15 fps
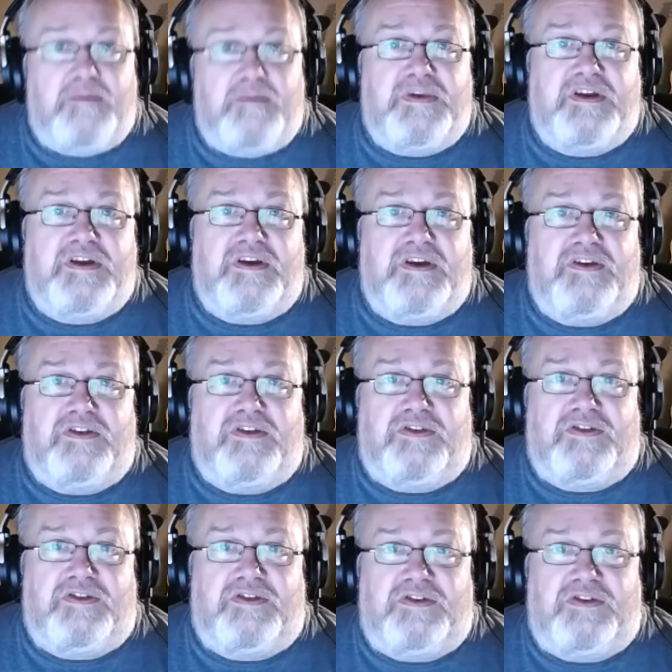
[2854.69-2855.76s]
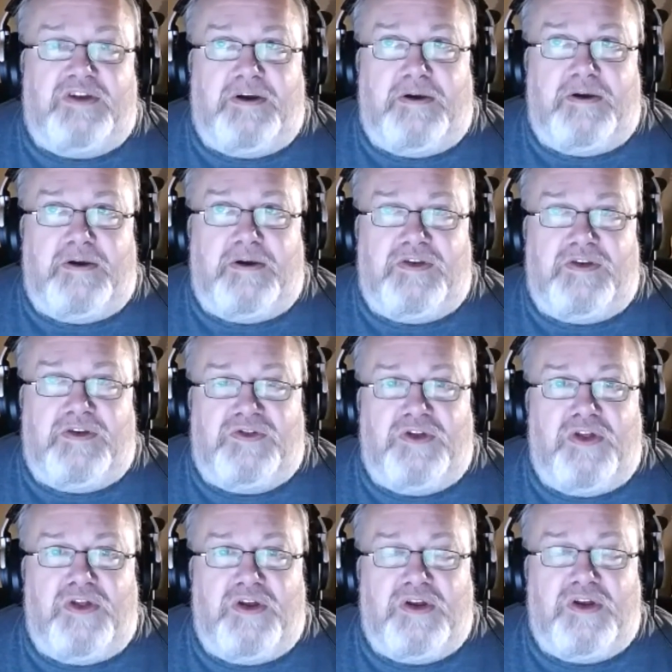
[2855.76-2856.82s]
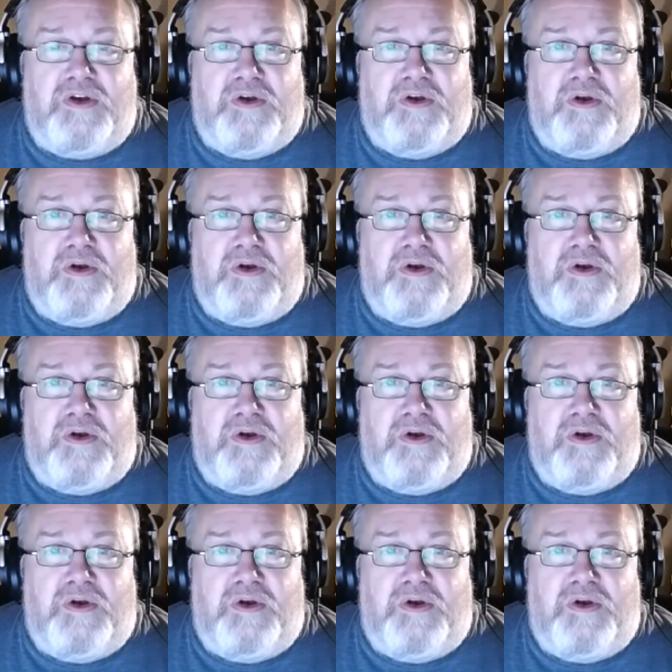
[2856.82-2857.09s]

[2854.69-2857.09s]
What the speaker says: because there's nothing